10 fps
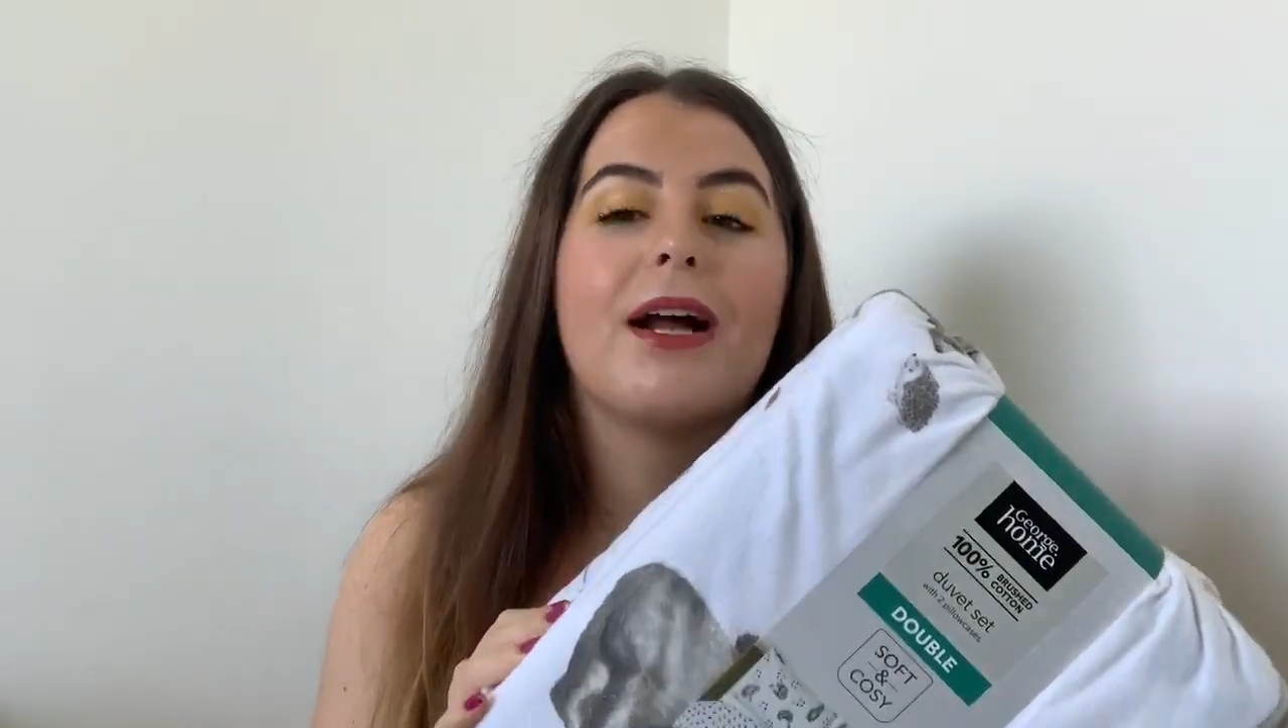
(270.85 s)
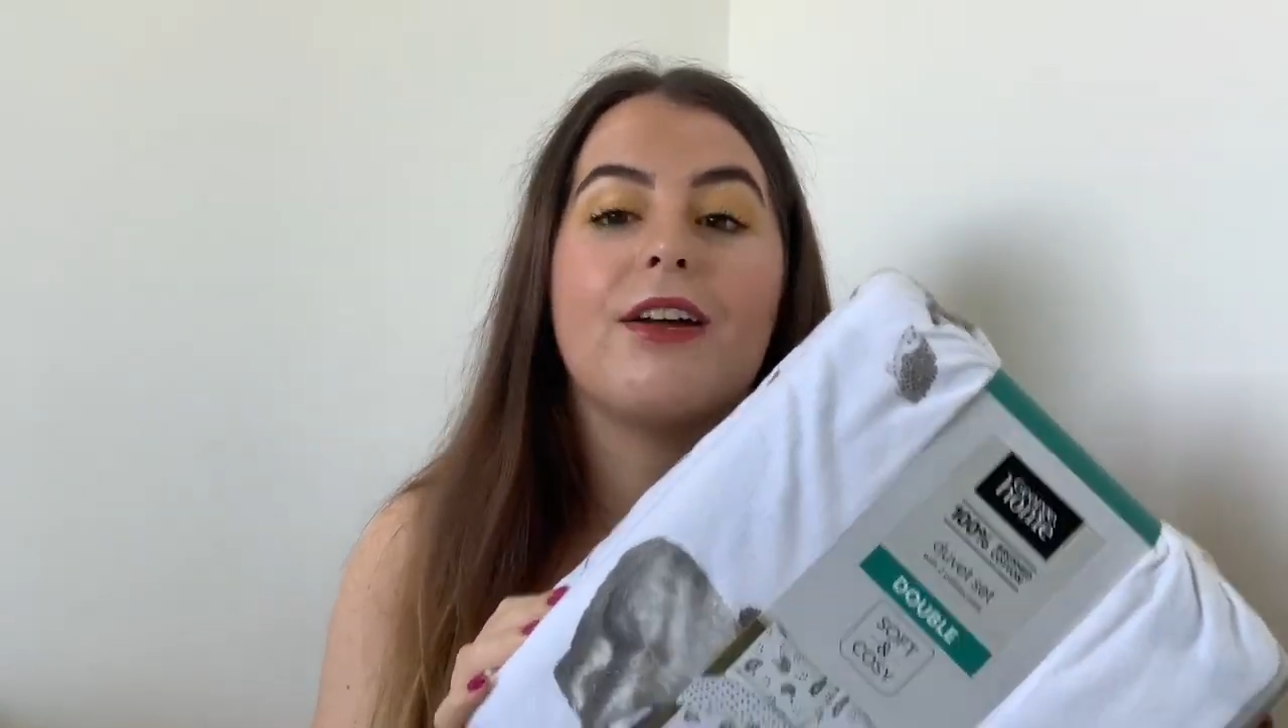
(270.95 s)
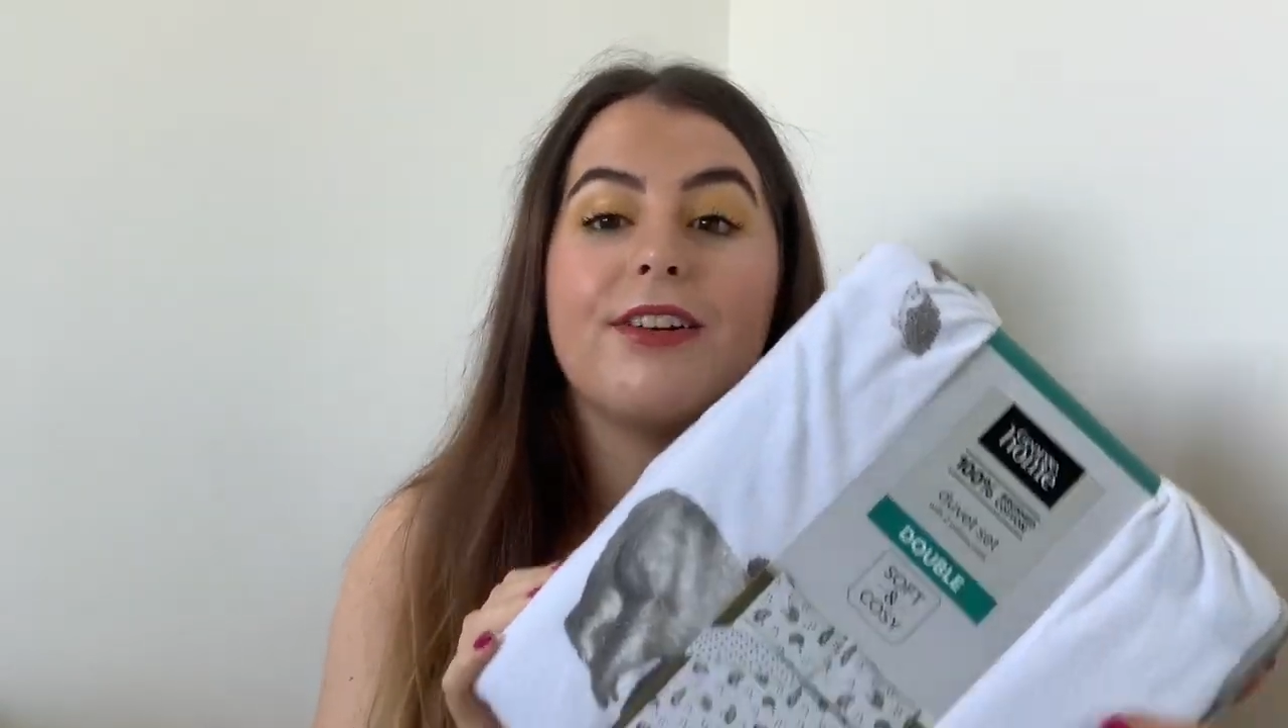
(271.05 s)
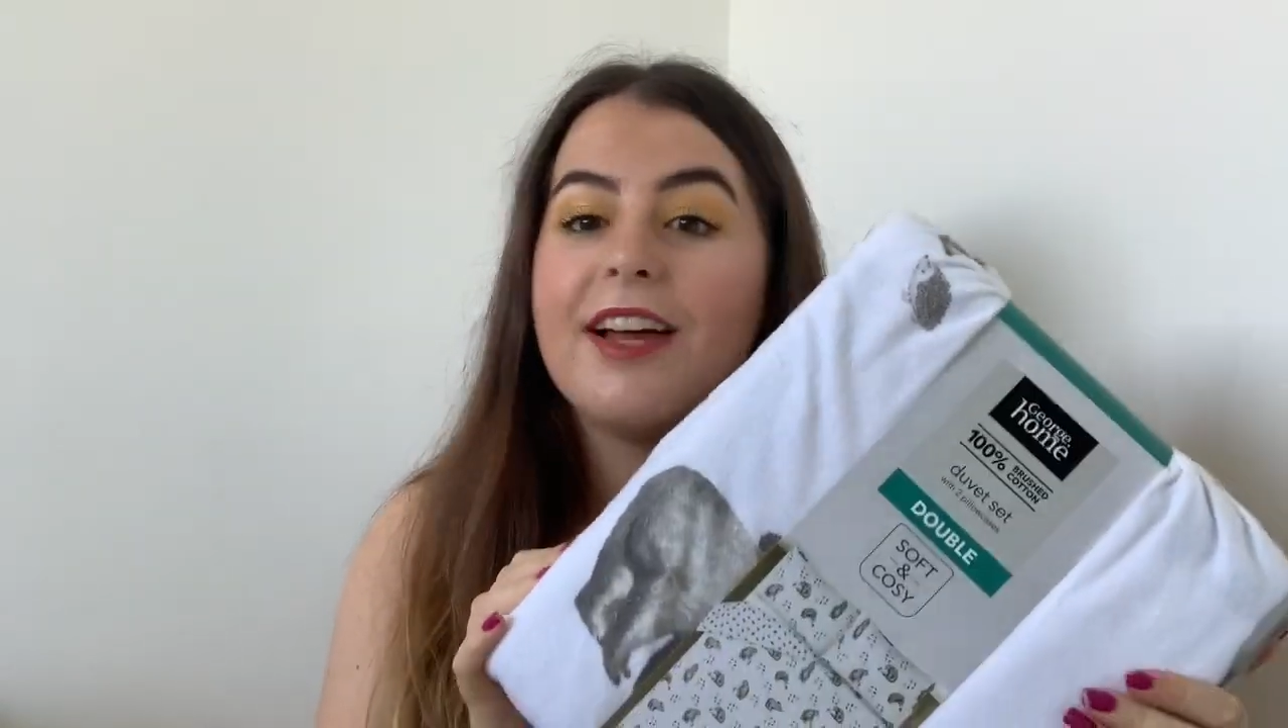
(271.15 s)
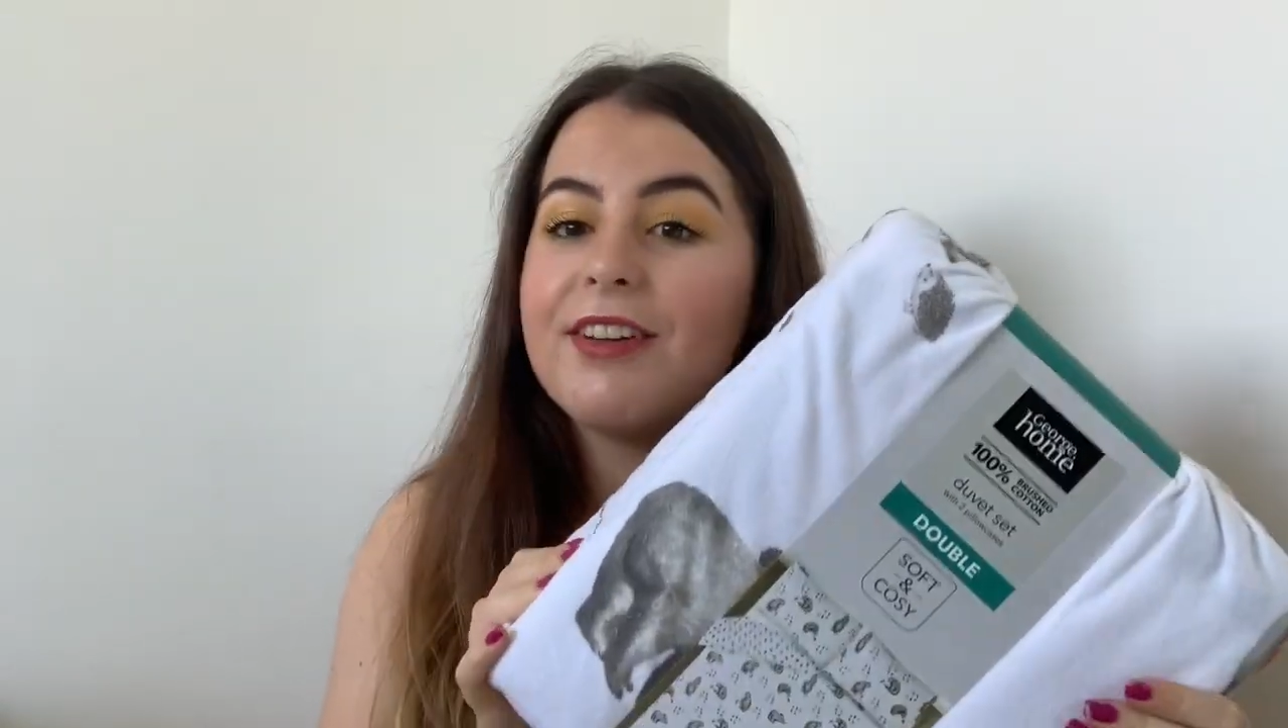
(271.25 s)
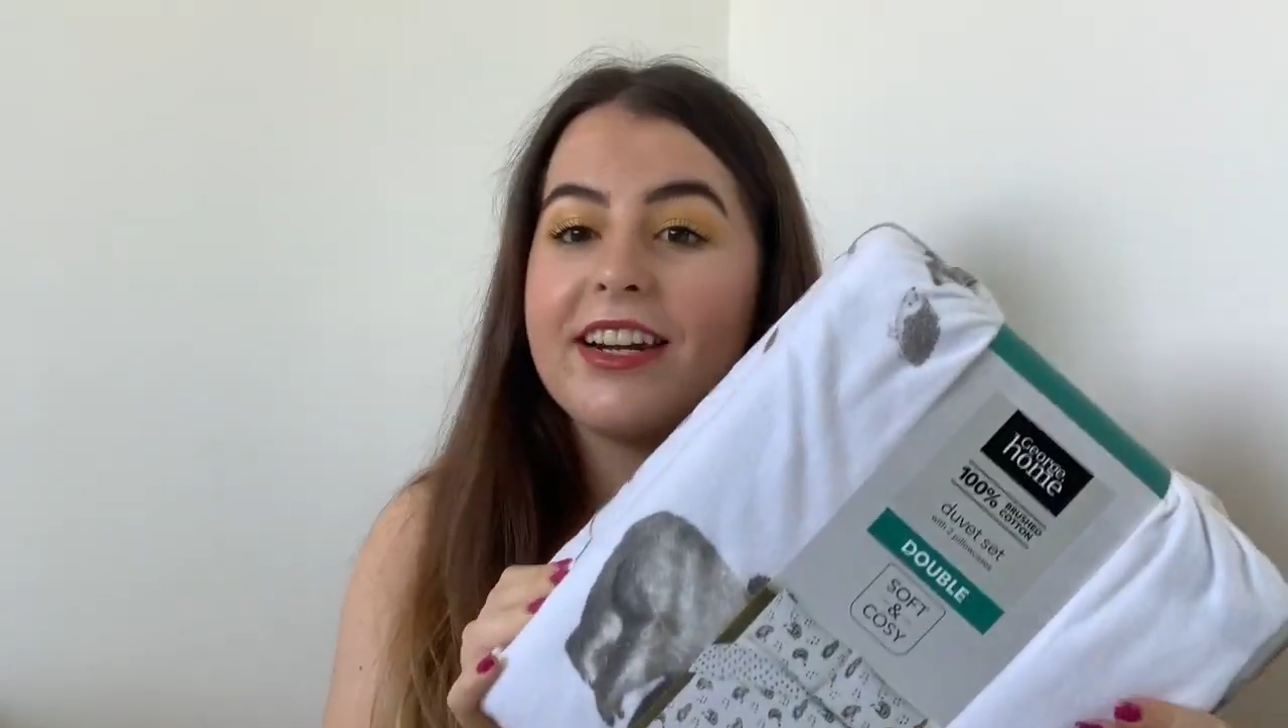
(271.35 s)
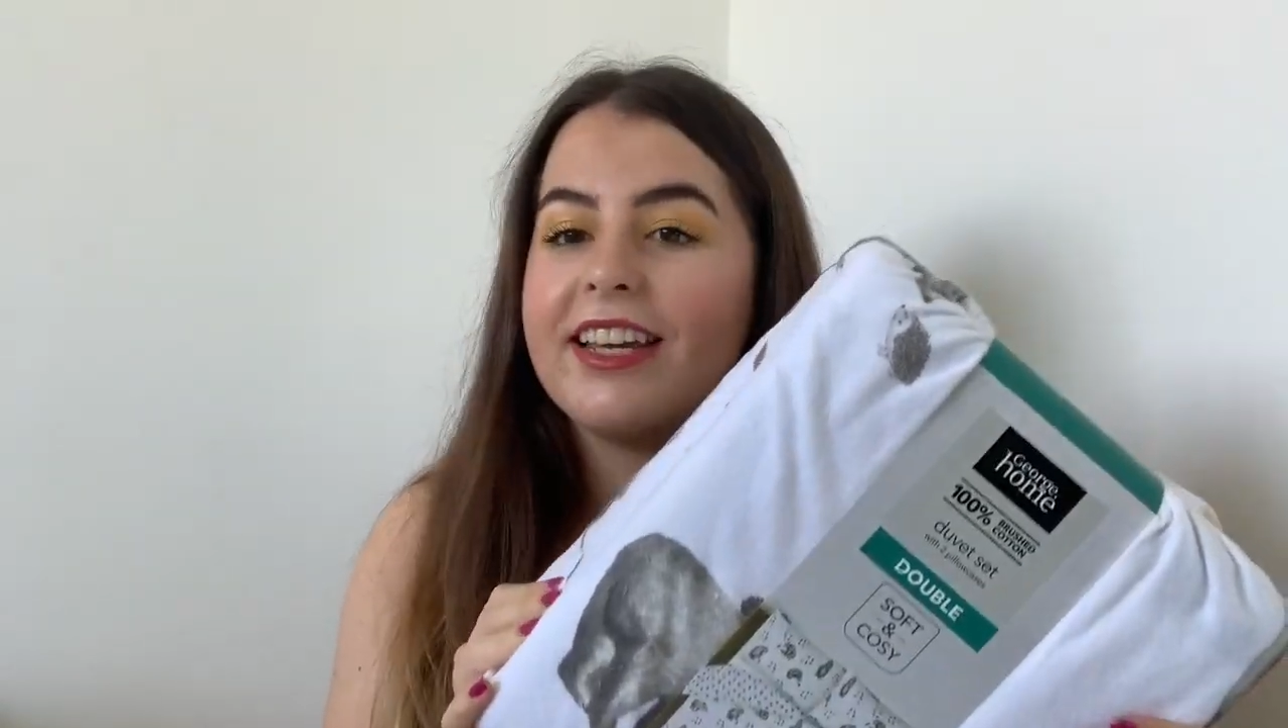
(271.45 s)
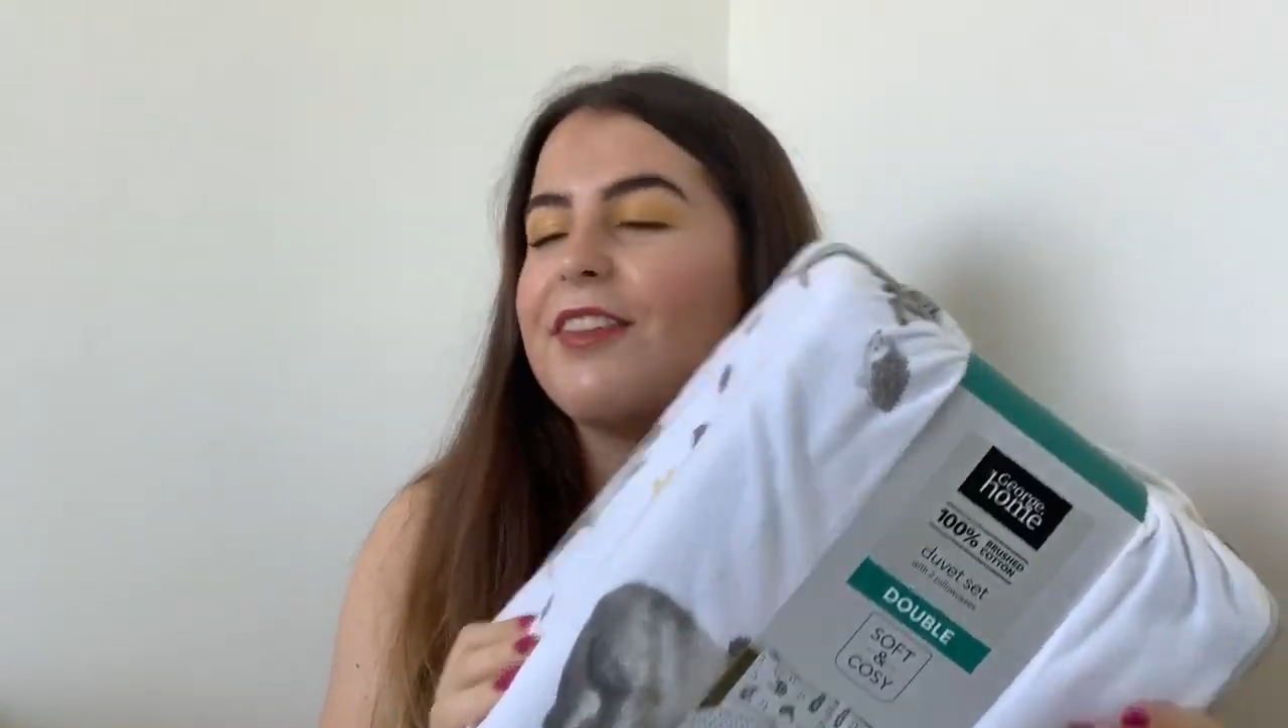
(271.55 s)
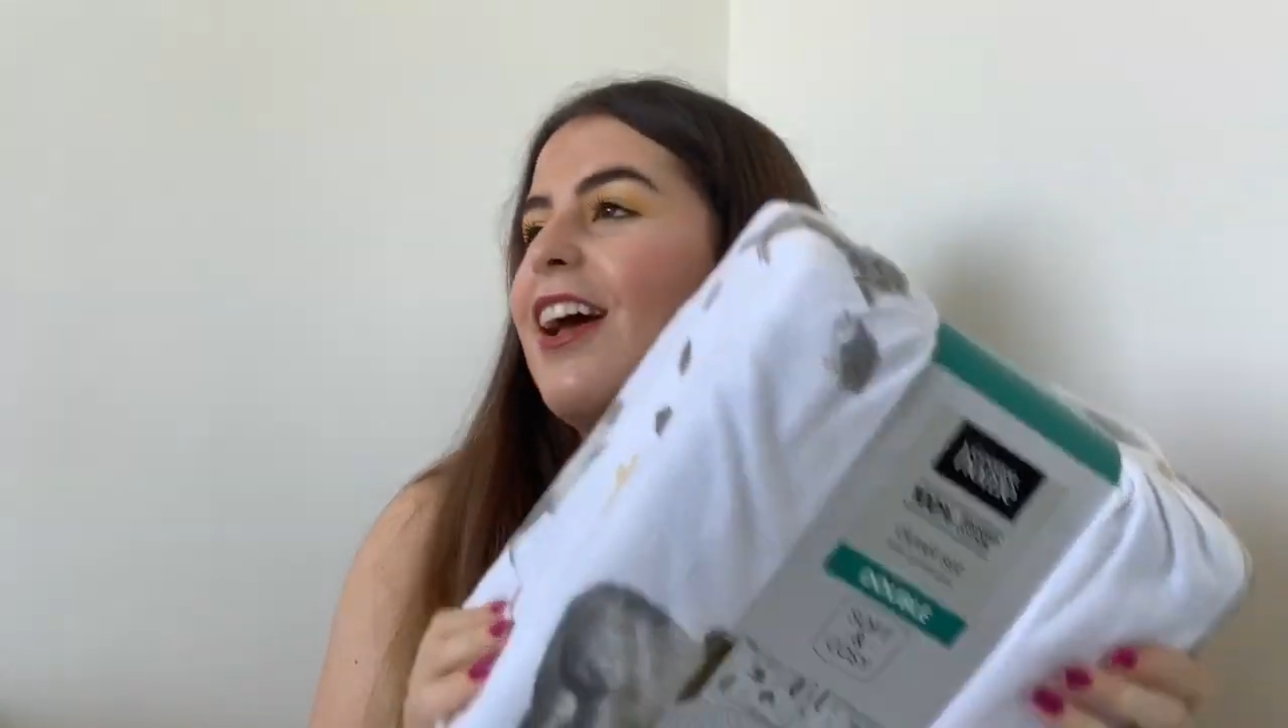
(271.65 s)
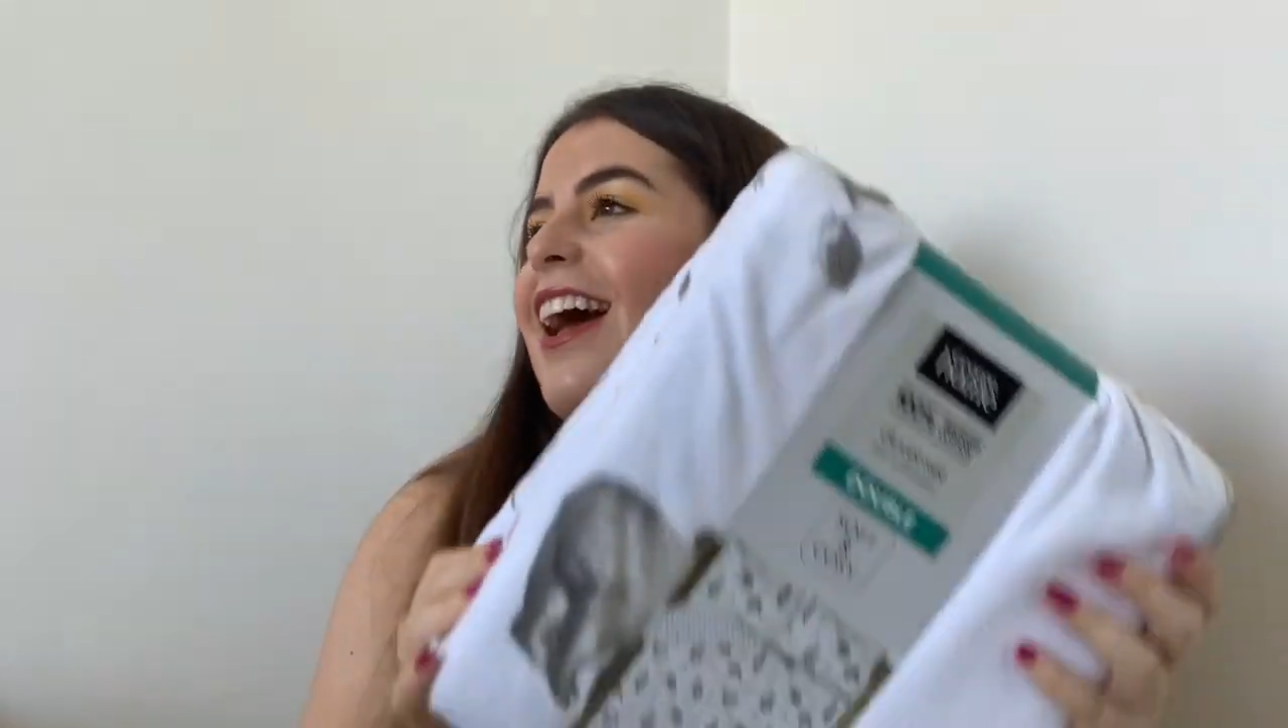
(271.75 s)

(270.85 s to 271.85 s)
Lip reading: and I'll never leave